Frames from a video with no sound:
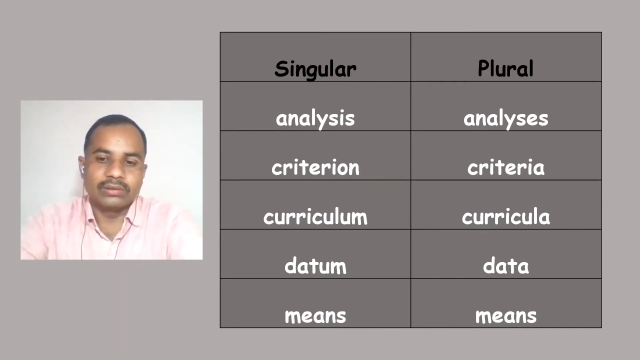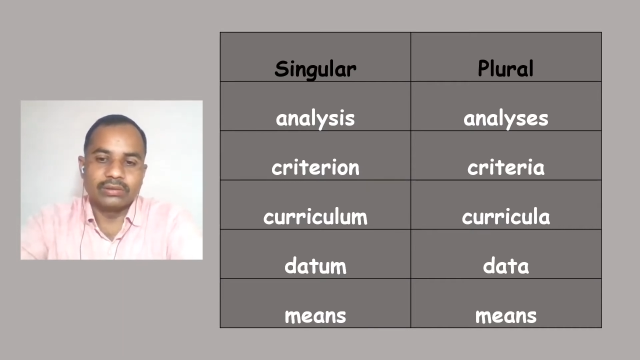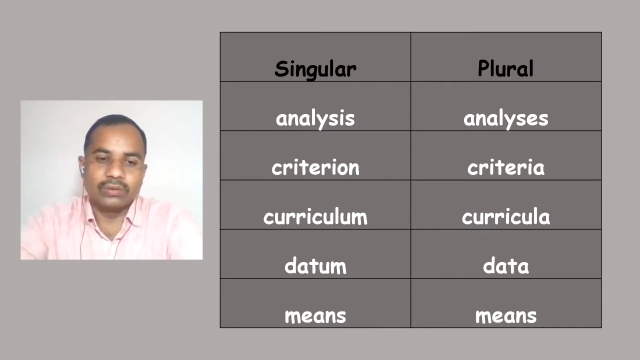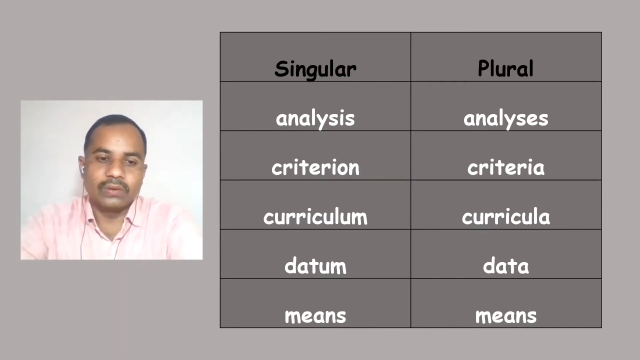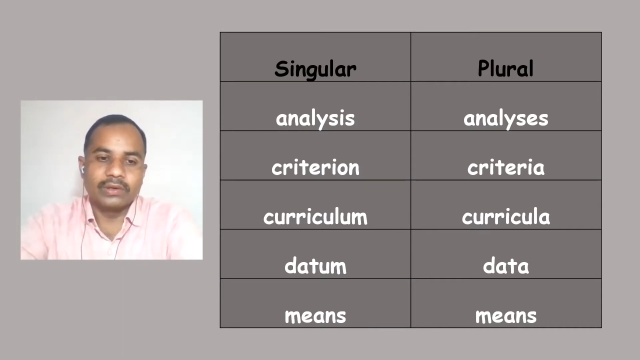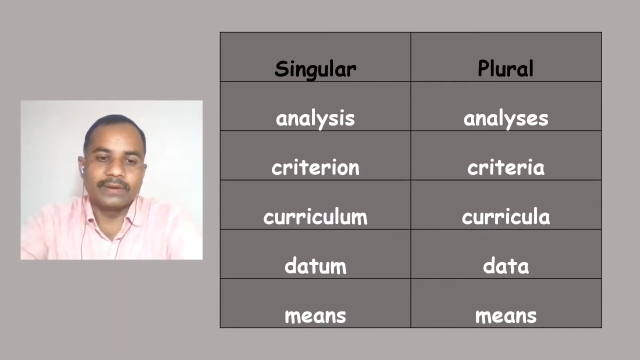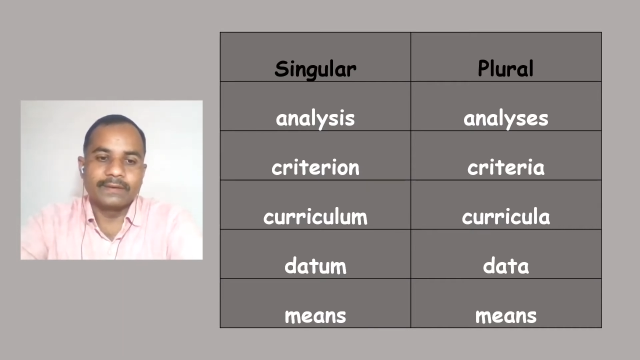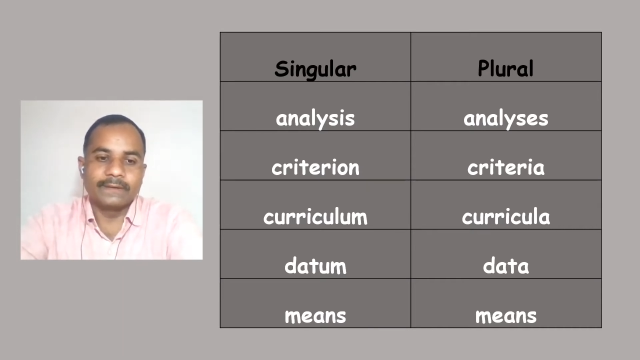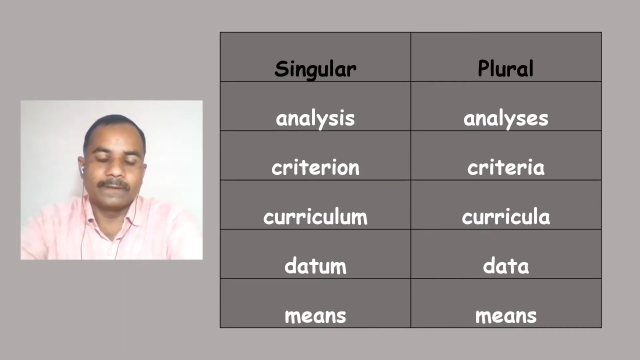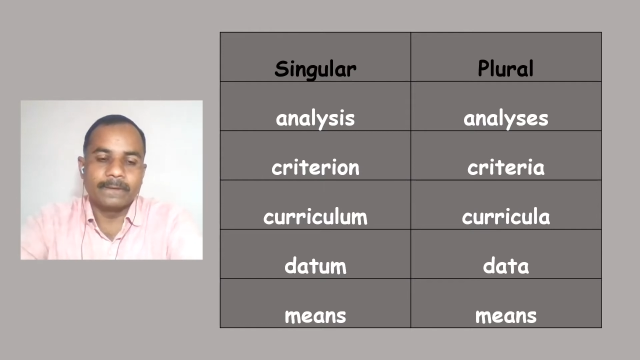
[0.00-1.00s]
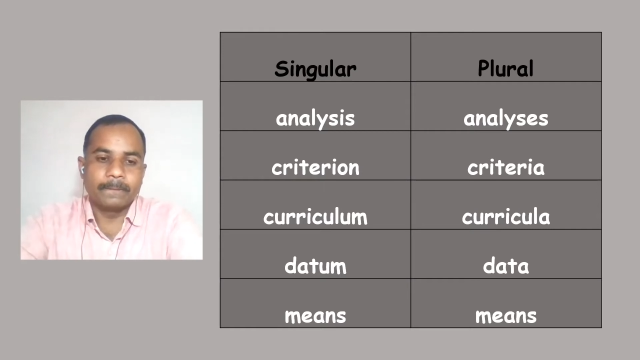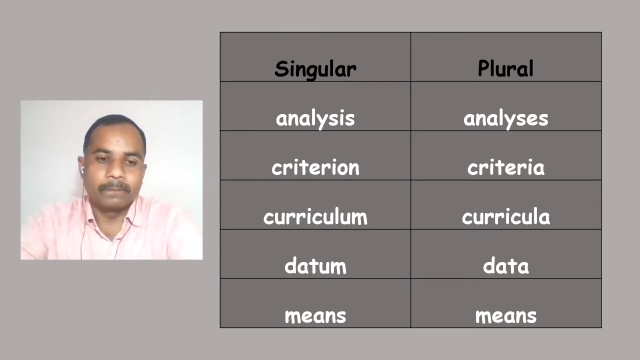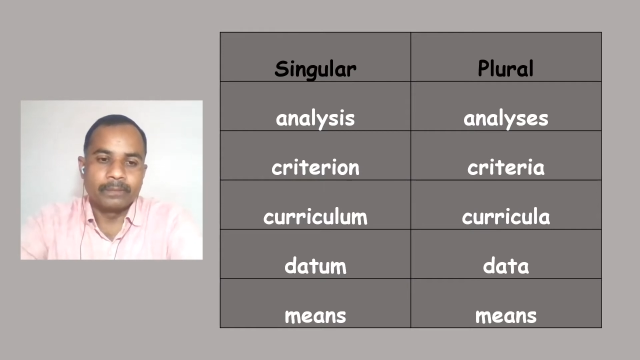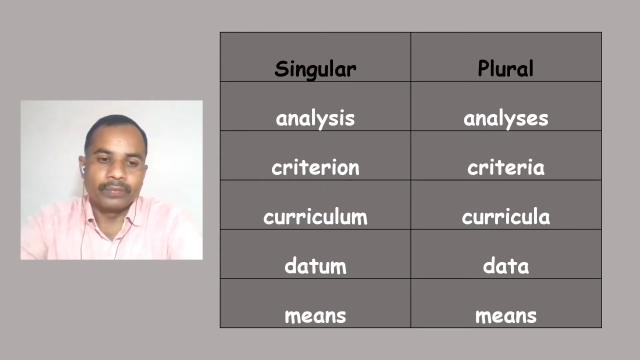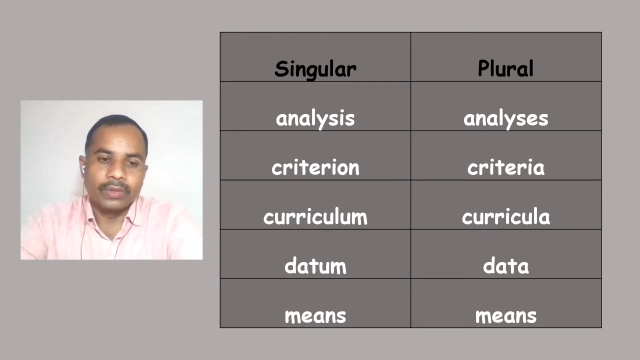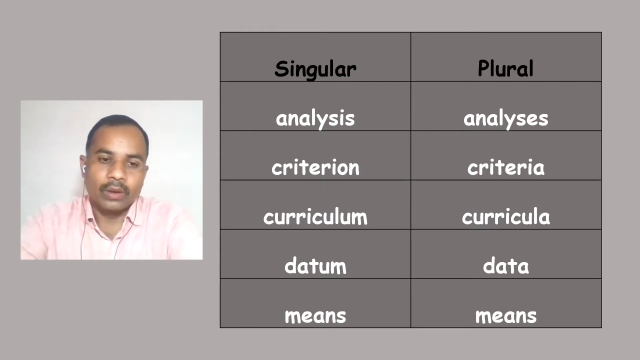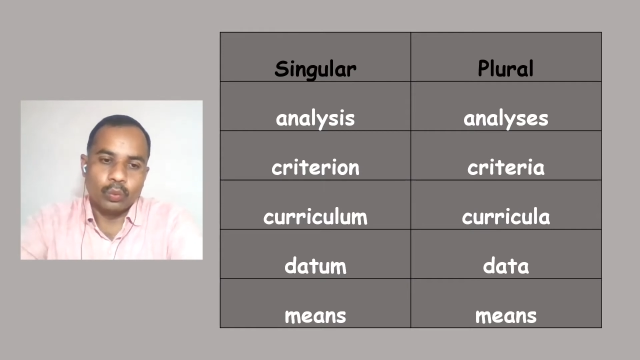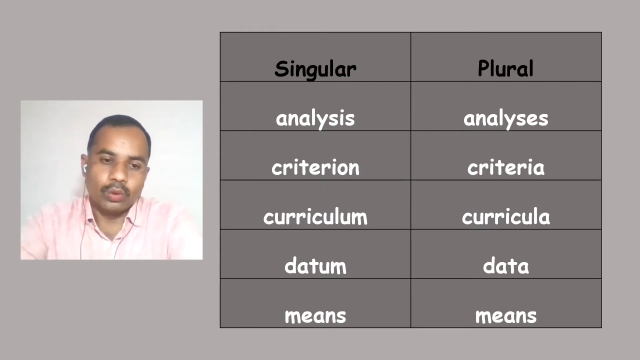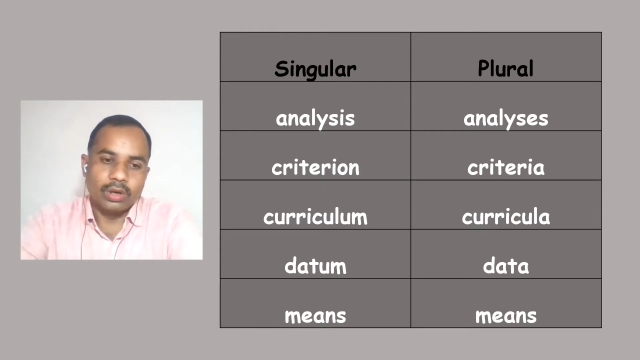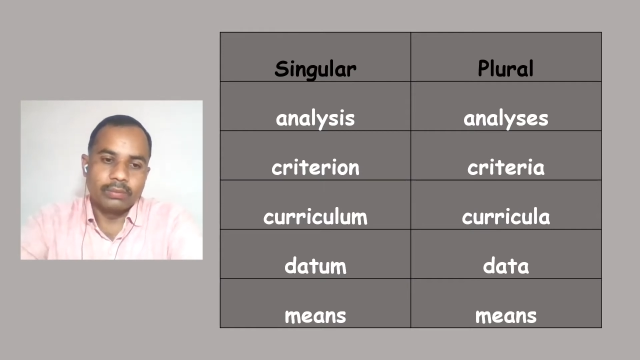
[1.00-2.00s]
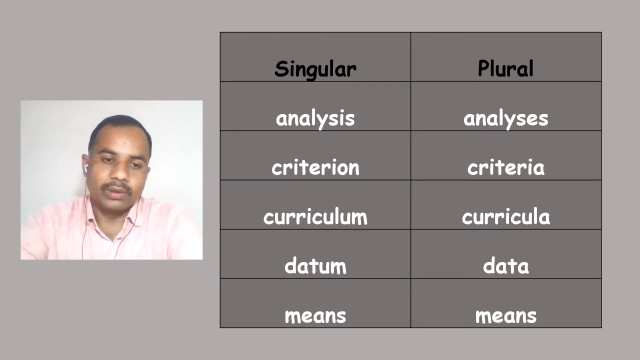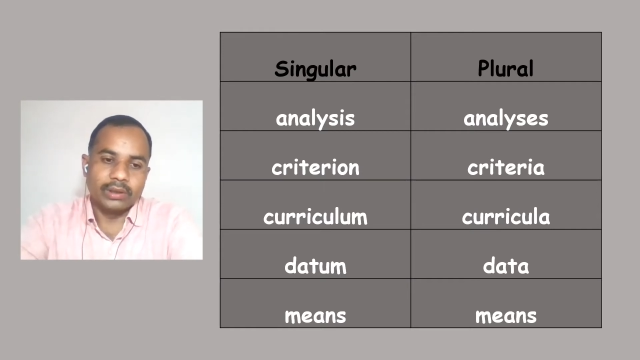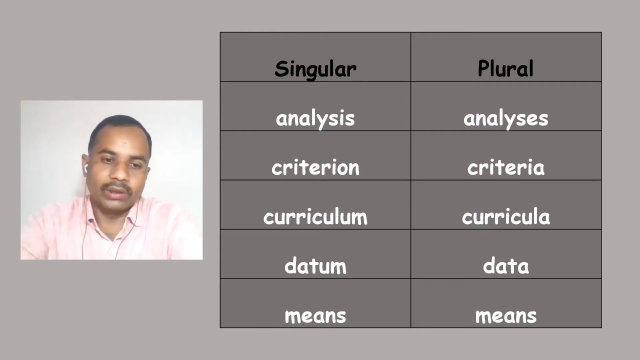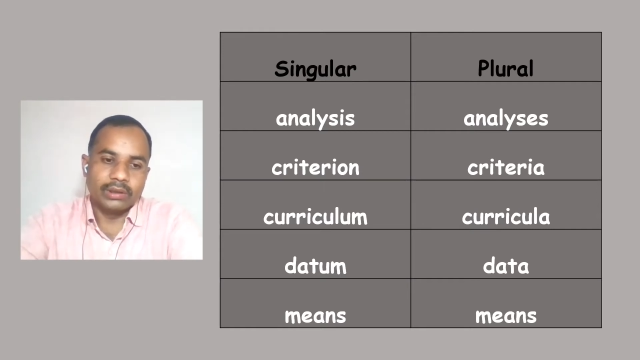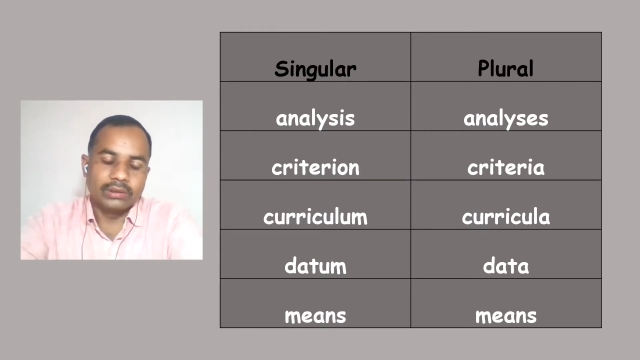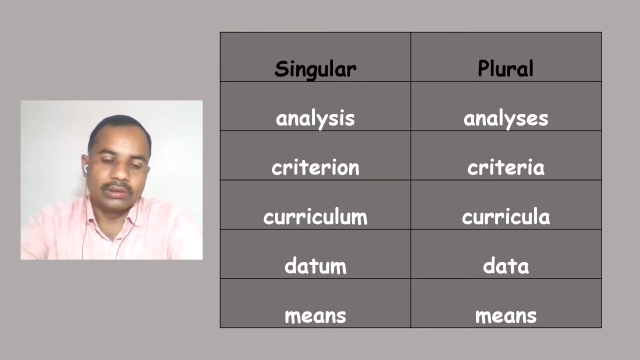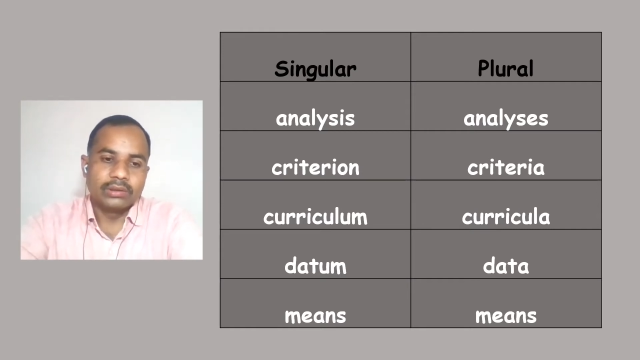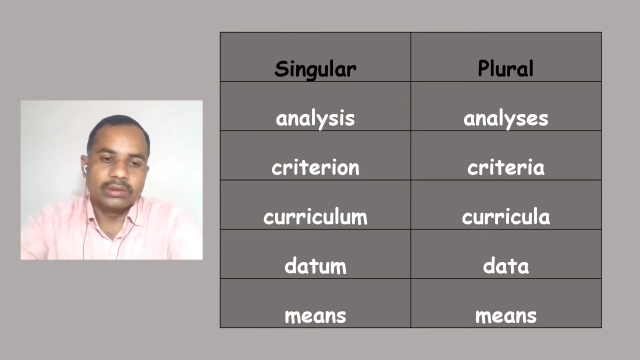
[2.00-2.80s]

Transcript: not as a verb again,